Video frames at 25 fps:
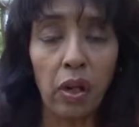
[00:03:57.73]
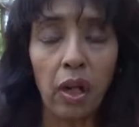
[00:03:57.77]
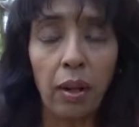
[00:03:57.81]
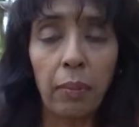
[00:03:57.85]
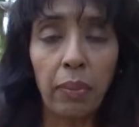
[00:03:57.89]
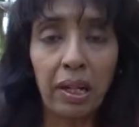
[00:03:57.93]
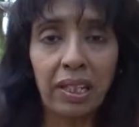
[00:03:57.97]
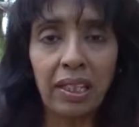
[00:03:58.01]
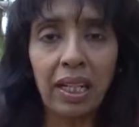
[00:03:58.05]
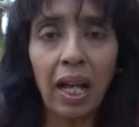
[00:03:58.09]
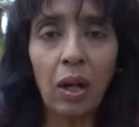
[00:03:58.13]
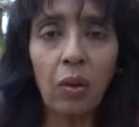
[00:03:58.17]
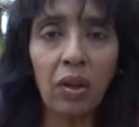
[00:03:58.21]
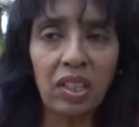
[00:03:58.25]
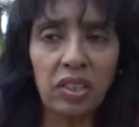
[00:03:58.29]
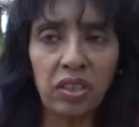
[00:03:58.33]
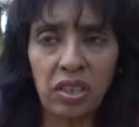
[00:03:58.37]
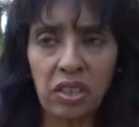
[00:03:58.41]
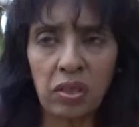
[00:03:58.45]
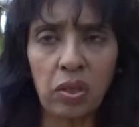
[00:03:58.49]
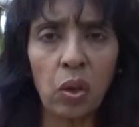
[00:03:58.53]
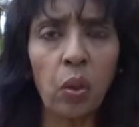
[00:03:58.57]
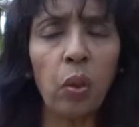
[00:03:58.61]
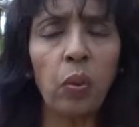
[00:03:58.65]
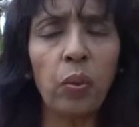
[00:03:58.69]
But now I
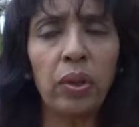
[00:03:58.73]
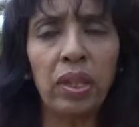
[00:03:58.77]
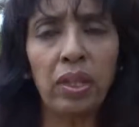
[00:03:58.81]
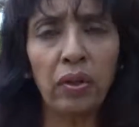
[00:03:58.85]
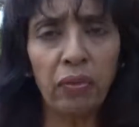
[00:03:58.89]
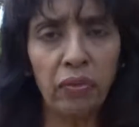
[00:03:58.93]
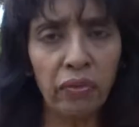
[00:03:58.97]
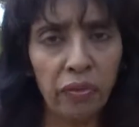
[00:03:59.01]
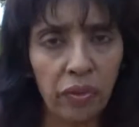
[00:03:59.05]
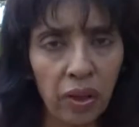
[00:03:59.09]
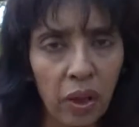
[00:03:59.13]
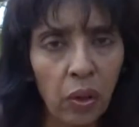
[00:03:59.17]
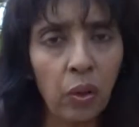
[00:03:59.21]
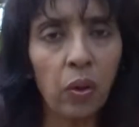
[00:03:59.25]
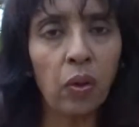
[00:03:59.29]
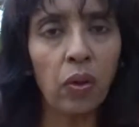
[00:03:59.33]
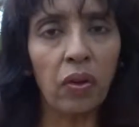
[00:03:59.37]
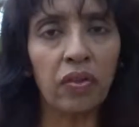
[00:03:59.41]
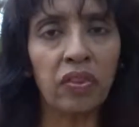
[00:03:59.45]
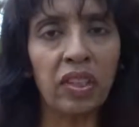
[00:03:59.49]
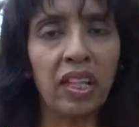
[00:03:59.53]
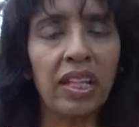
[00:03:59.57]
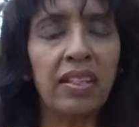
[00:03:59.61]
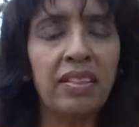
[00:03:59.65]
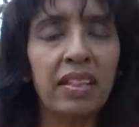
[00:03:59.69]
just go with the flow of
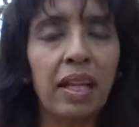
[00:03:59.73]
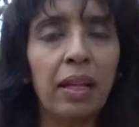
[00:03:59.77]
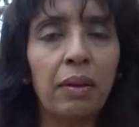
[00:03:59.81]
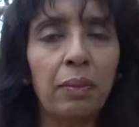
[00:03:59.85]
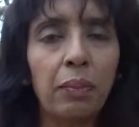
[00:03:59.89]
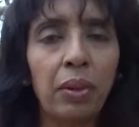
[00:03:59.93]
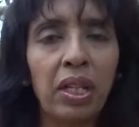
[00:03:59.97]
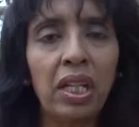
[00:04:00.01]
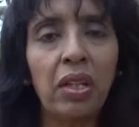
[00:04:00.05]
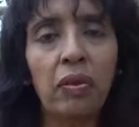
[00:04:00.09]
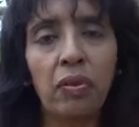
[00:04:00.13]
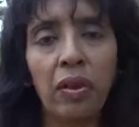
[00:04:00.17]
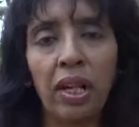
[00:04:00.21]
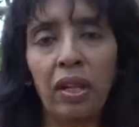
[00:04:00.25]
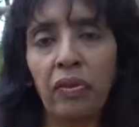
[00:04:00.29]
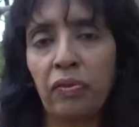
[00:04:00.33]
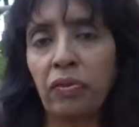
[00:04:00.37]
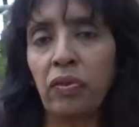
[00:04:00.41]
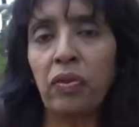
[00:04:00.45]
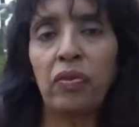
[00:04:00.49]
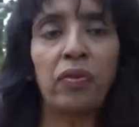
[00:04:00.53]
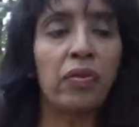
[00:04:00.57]
things and be grateful